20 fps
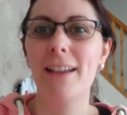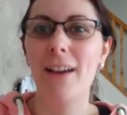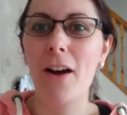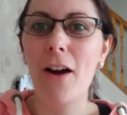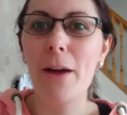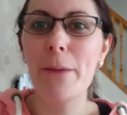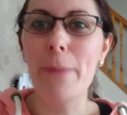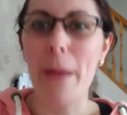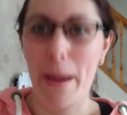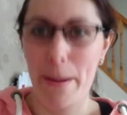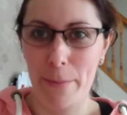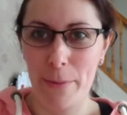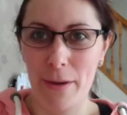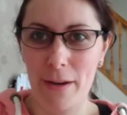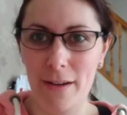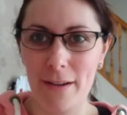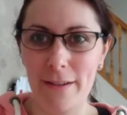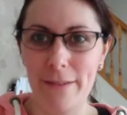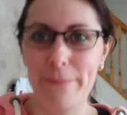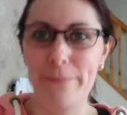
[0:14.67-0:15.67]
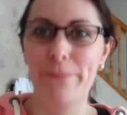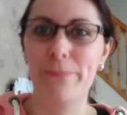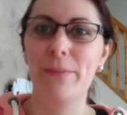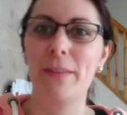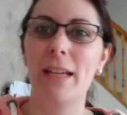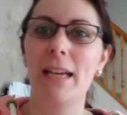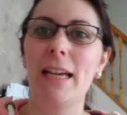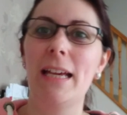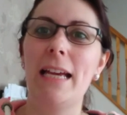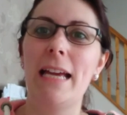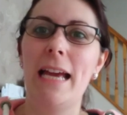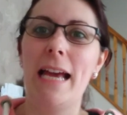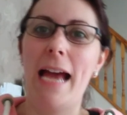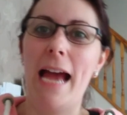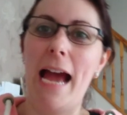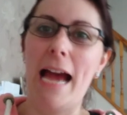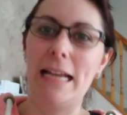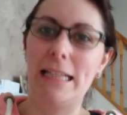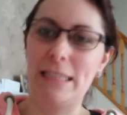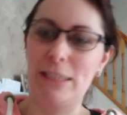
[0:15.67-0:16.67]
I'm Emma,
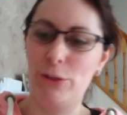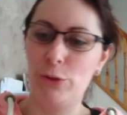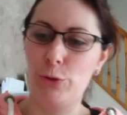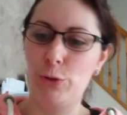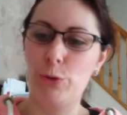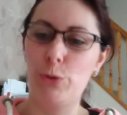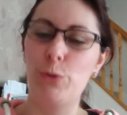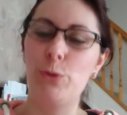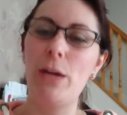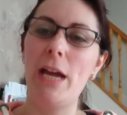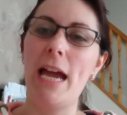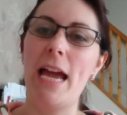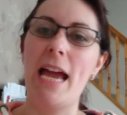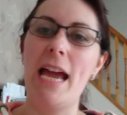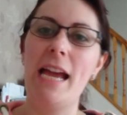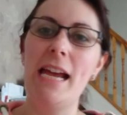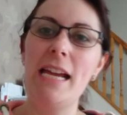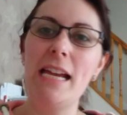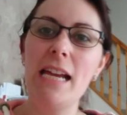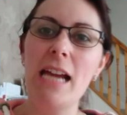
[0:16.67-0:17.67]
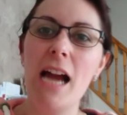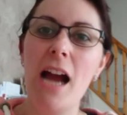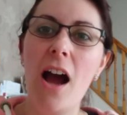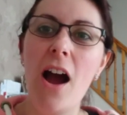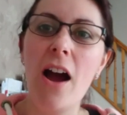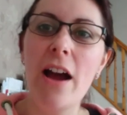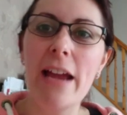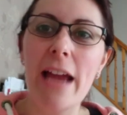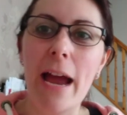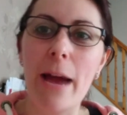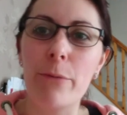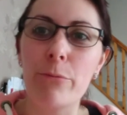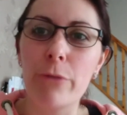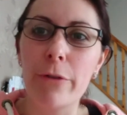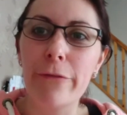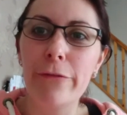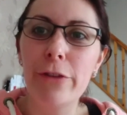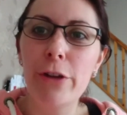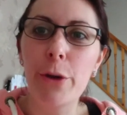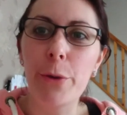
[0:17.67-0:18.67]
and today I am
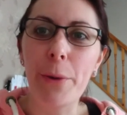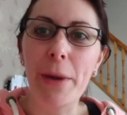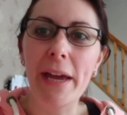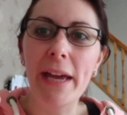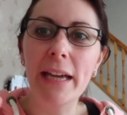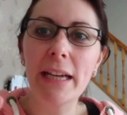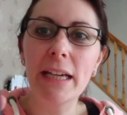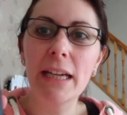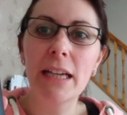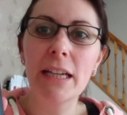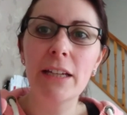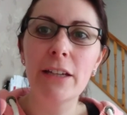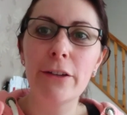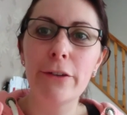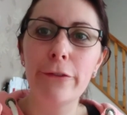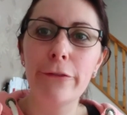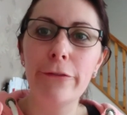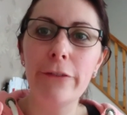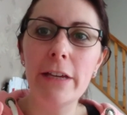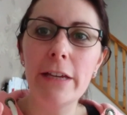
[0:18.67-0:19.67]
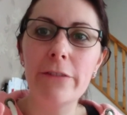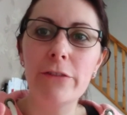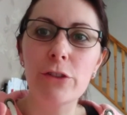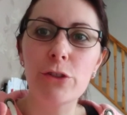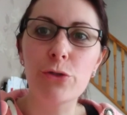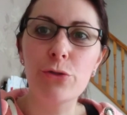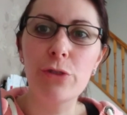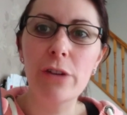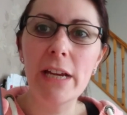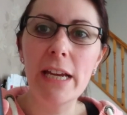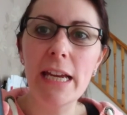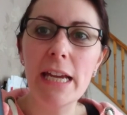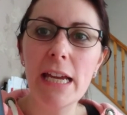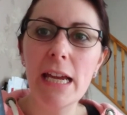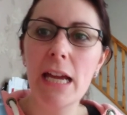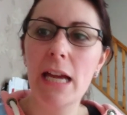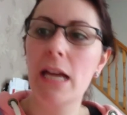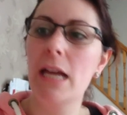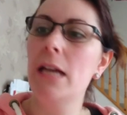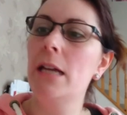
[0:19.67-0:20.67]
reviewing Fever Tree